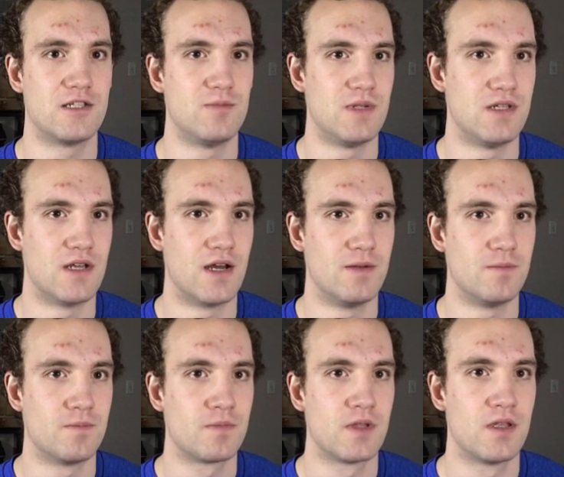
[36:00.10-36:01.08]
to be done
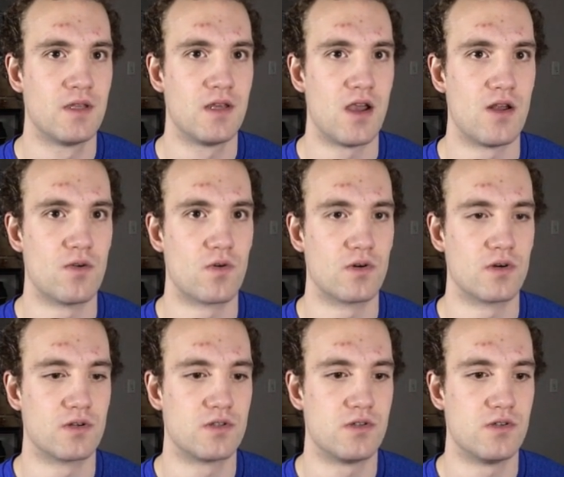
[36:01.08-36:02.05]
in
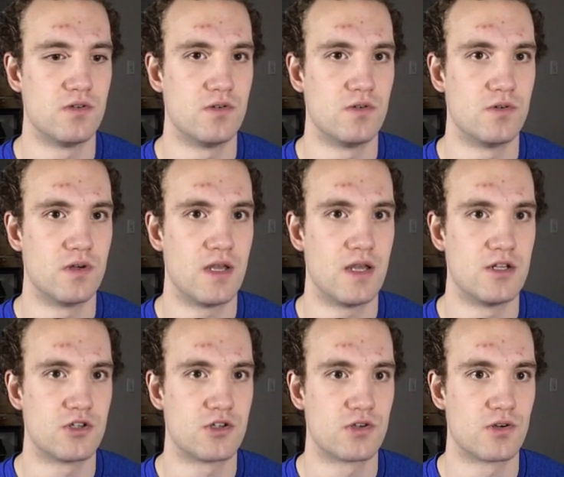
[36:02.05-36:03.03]
order to
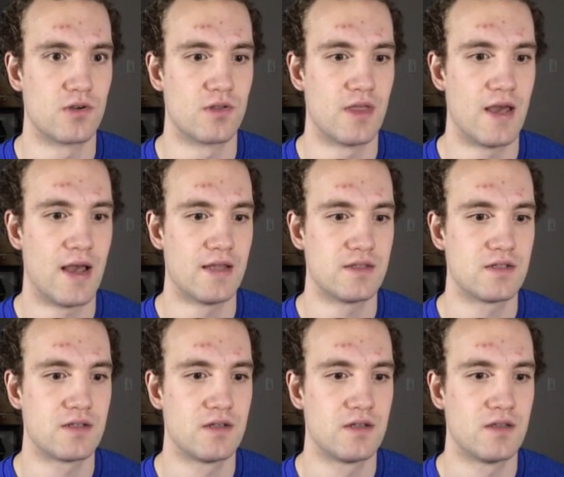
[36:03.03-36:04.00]
ensure that
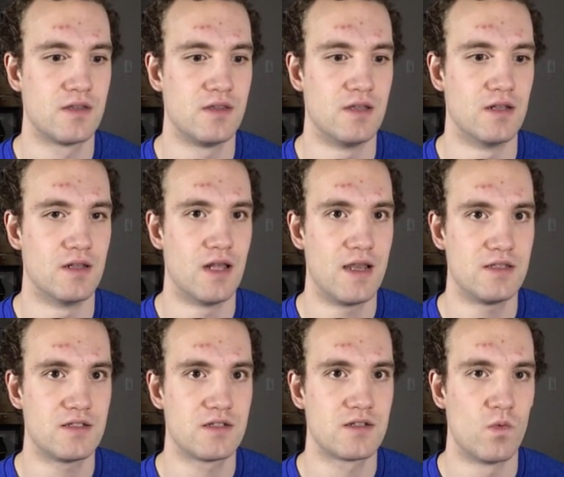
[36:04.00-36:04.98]
the
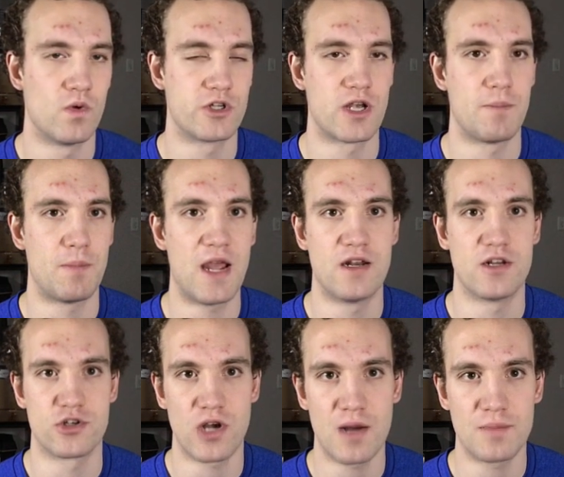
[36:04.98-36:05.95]
lights, which I paid a
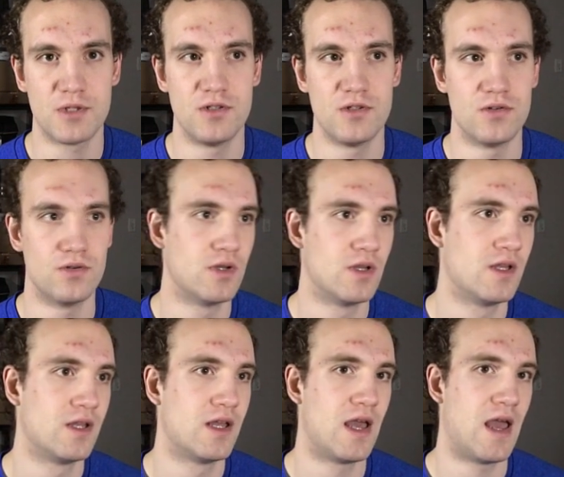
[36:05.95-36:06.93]
shop to do,
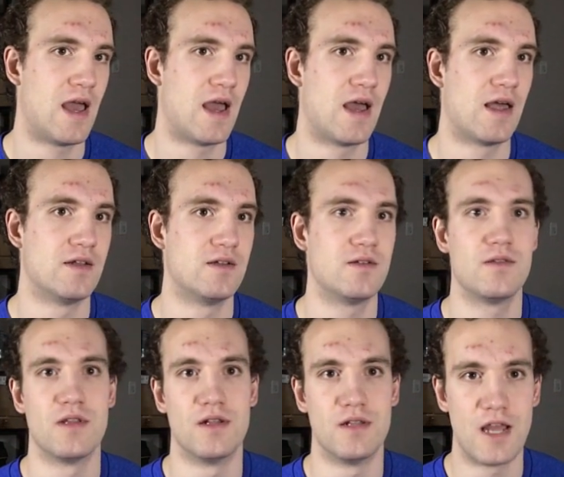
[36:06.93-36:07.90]
and
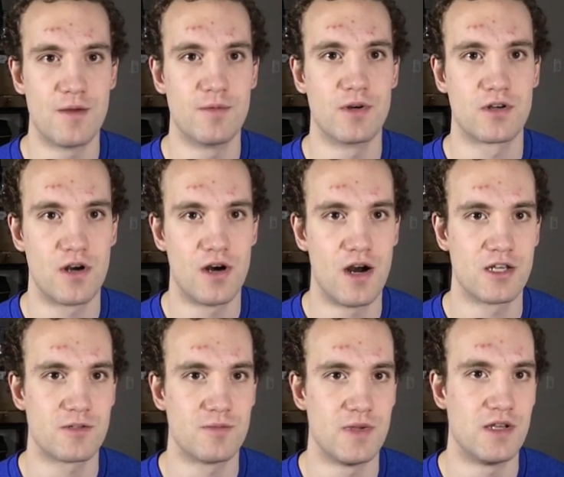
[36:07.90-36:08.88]
the labor
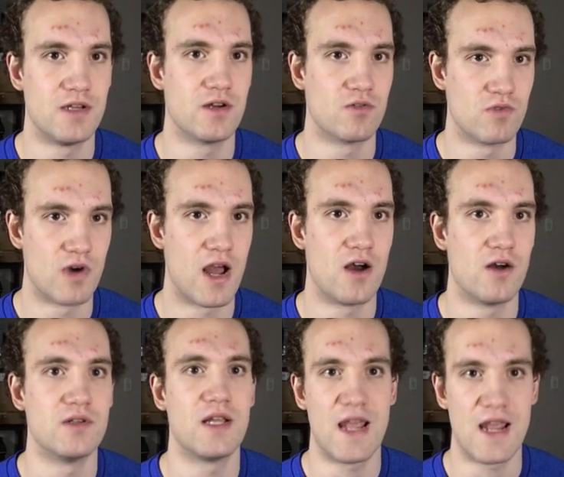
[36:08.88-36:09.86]
cost me
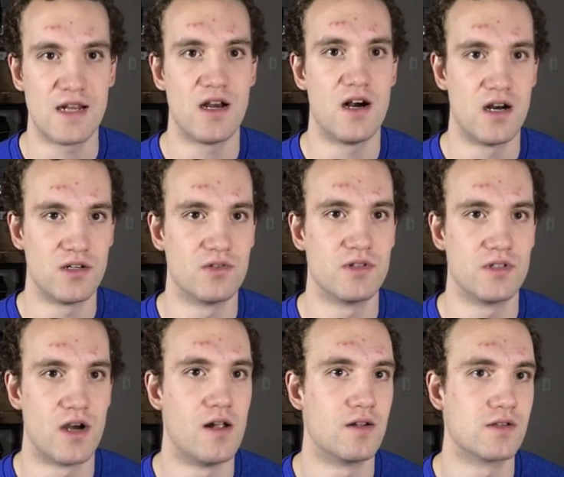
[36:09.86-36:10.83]
around
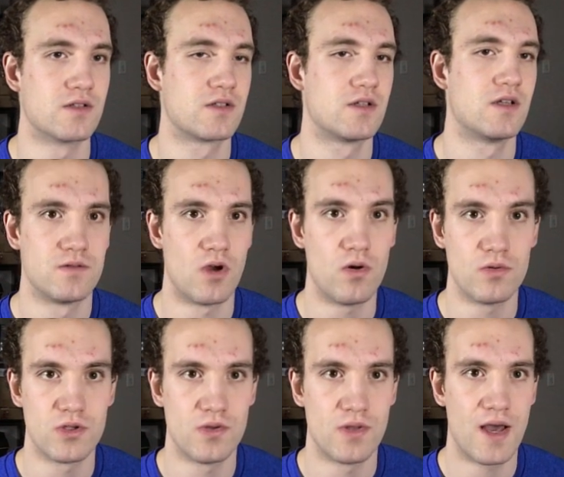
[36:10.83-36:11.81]
$800. Don't
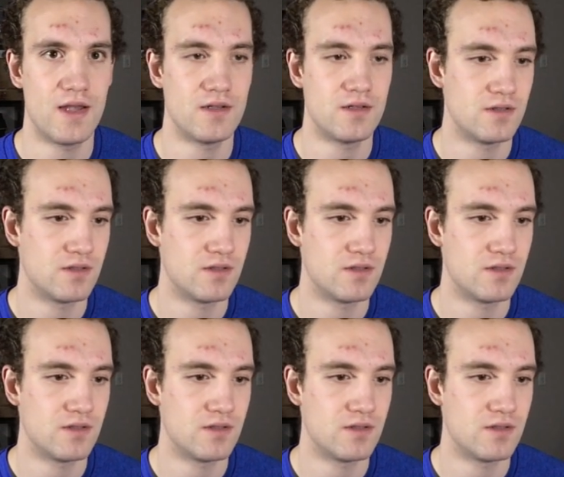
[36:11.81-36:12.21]
do that.